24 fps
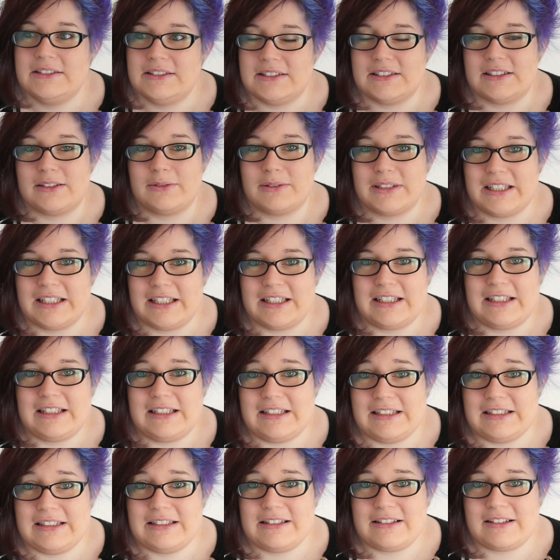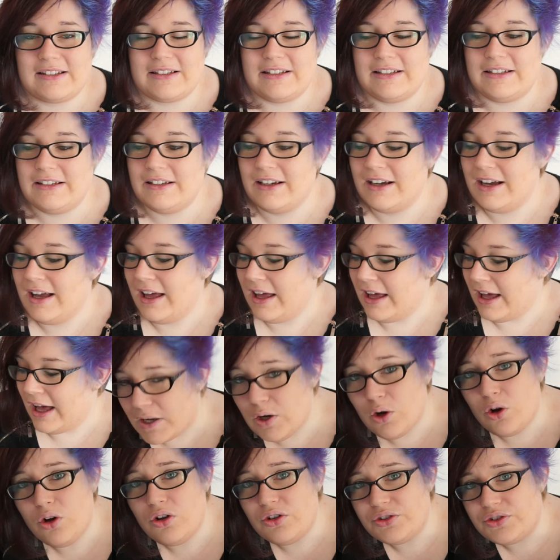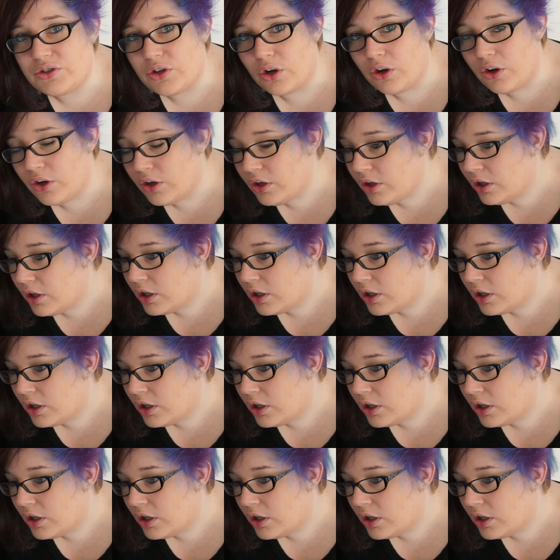and I'm getting antsy. Also,